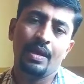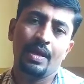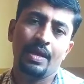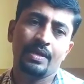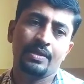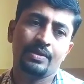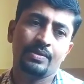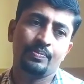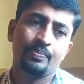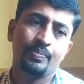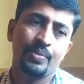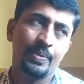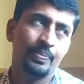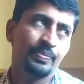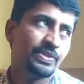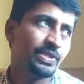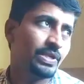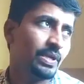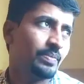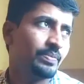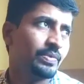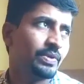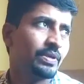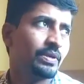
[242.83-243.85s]
in 5th
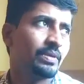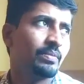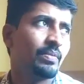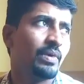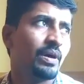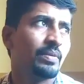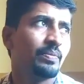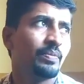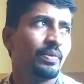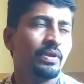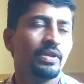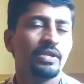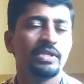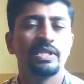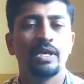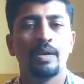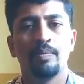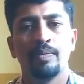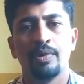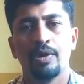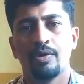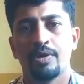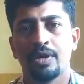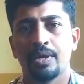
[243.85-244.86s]
chapter, morphology
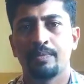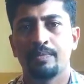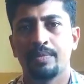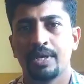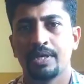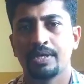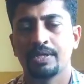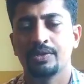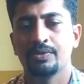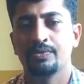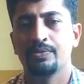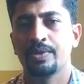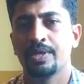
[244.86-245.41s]
of flowering plants,